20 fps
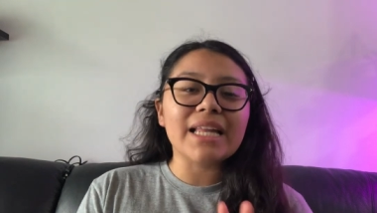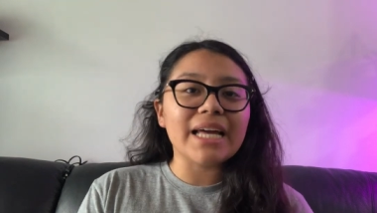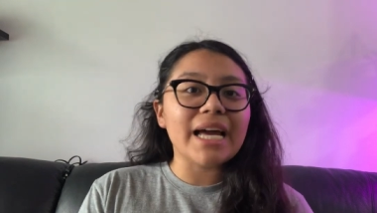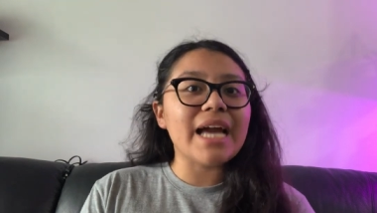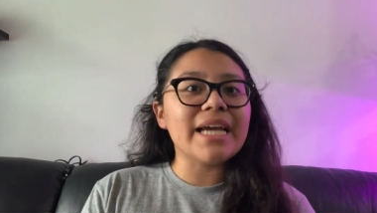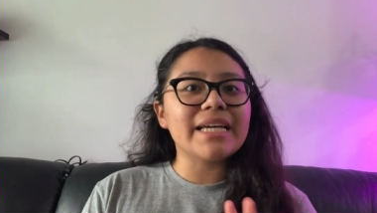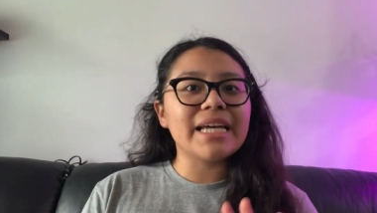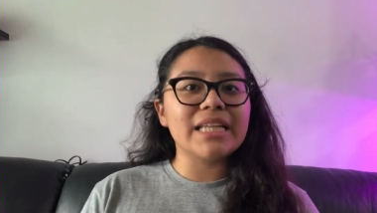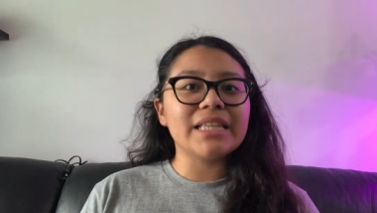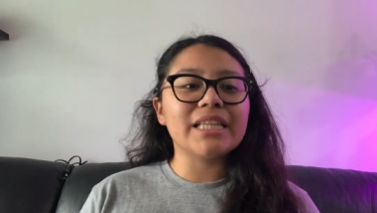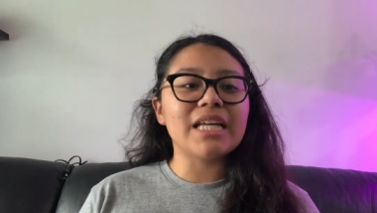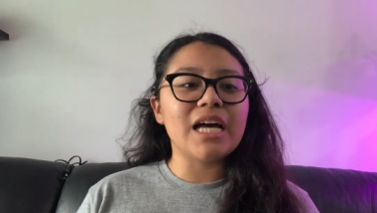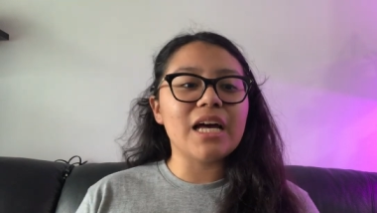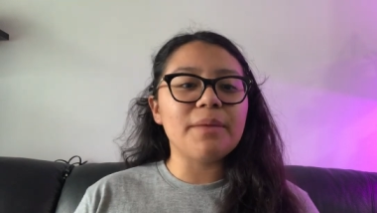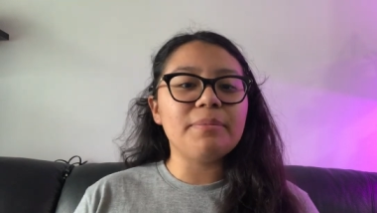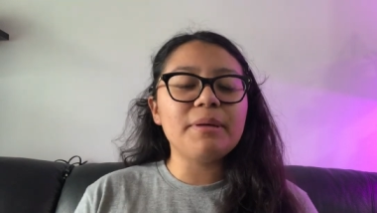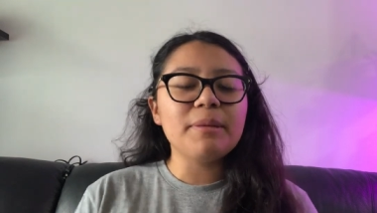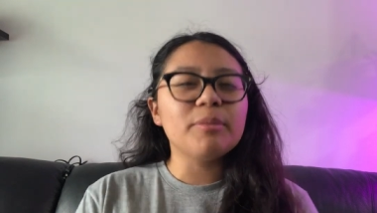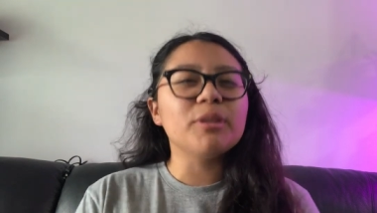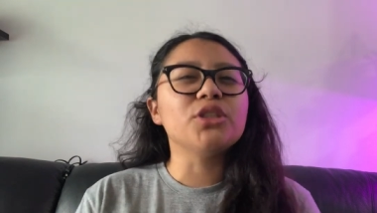Like I get
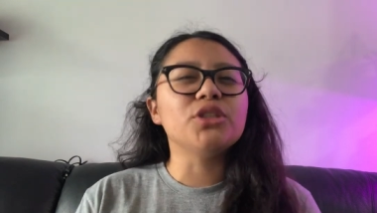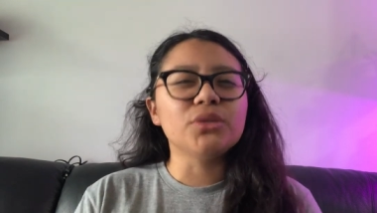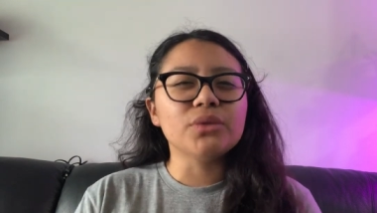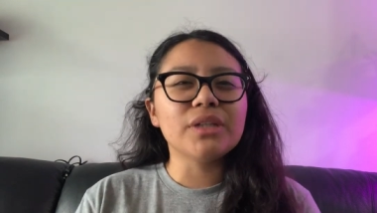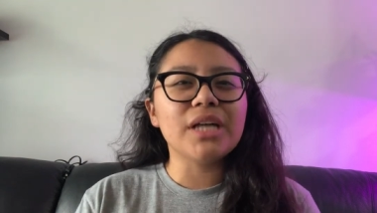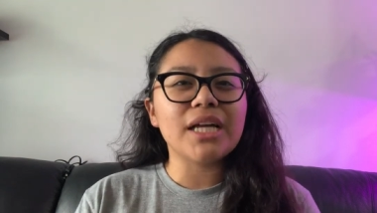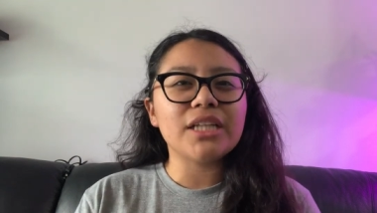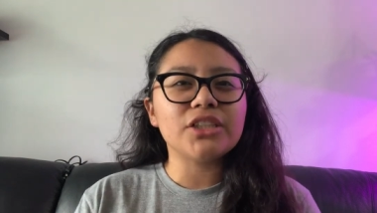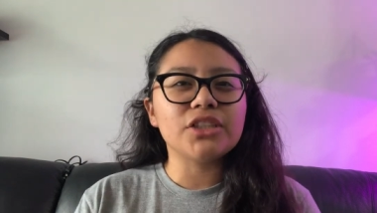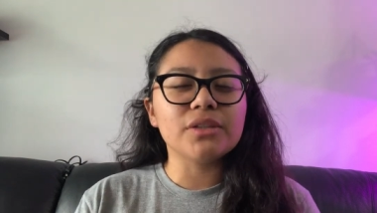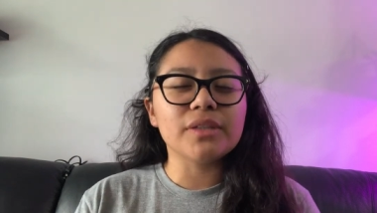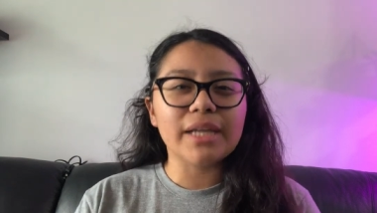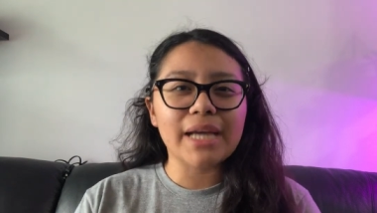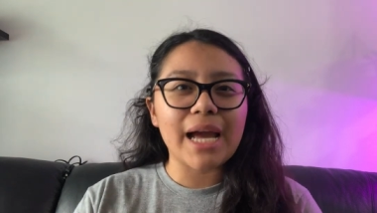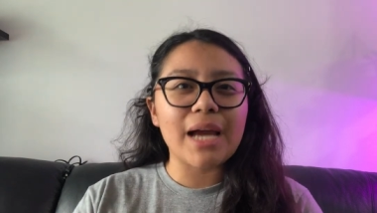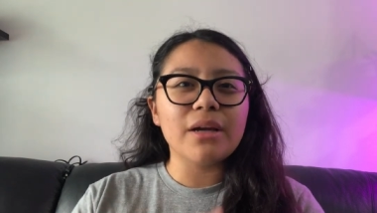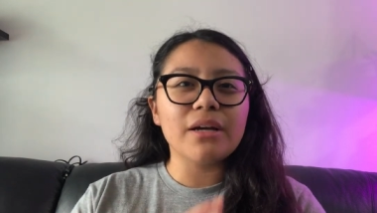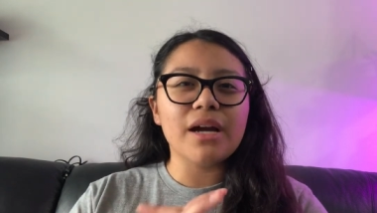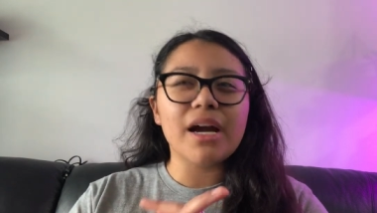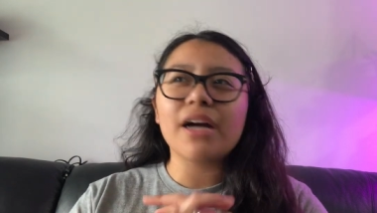that people do that too. Like
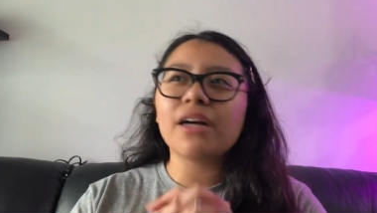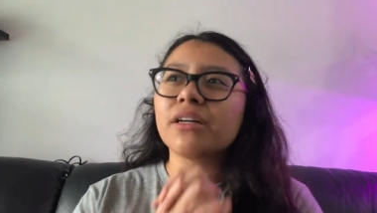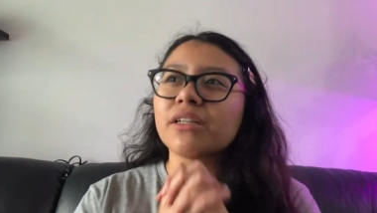I